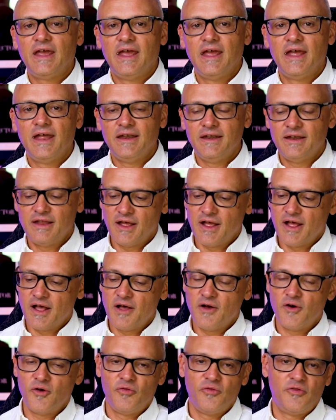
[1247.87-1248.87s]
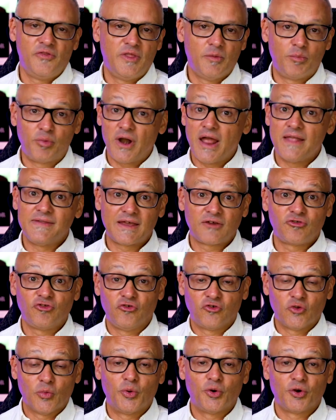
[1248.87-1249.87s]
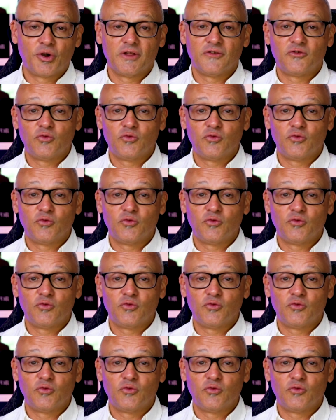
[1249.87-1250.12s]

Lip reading: And the brands actually supported